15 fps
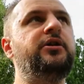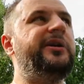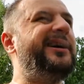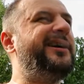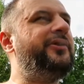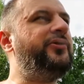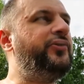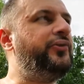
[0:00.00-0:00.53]

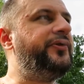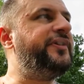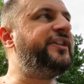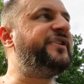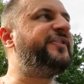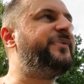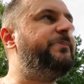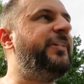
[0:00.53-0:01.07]
yeah, you do
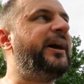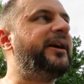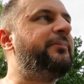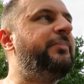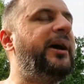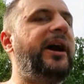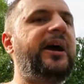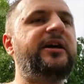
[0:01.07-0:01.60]
this, back,
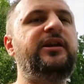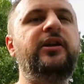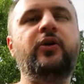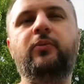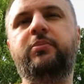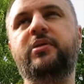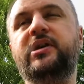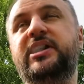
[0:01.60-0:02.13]

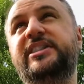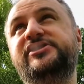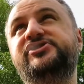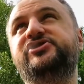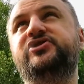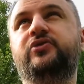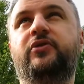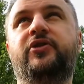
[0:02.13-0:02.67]
low
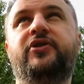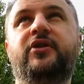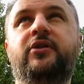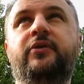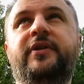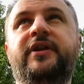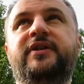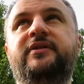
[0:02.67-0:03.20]
punch. You
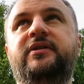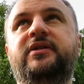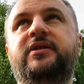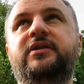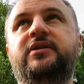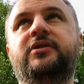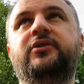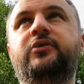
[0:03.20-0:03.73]
throw
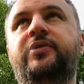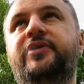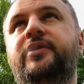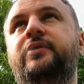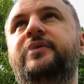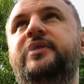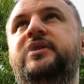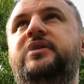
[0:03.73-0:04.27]

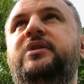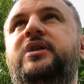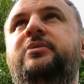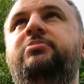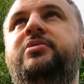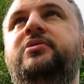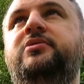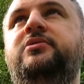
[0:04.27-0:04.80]
the
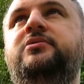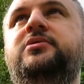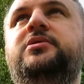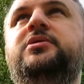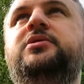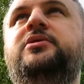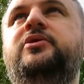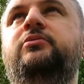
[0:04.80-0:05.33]

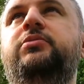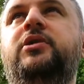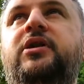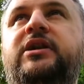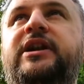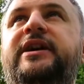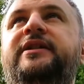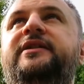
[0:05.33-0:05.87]
harpoon. You
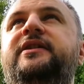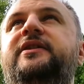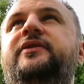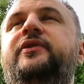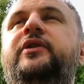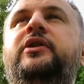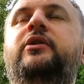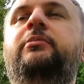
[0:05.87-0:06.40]
block like
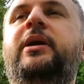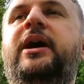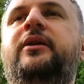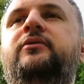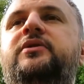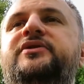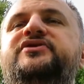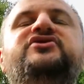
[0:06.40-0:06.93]
this. You go
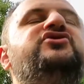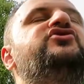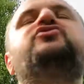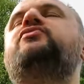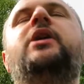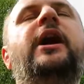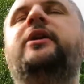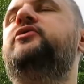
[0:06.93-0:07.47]
backwards.
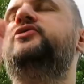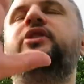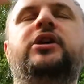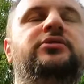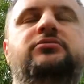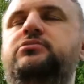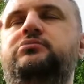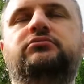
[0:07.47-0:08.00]
I could
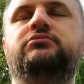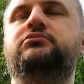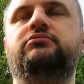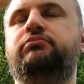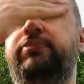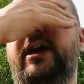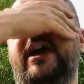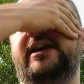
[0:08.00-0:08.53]
not
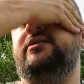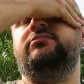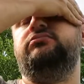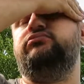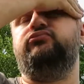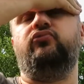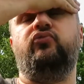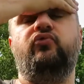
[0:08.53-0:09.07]
play
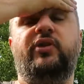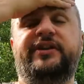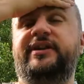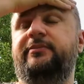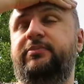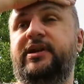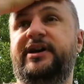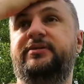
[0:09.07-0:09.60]
what
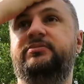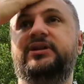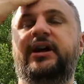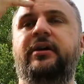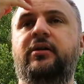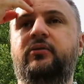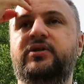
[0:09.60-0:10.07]
he played, but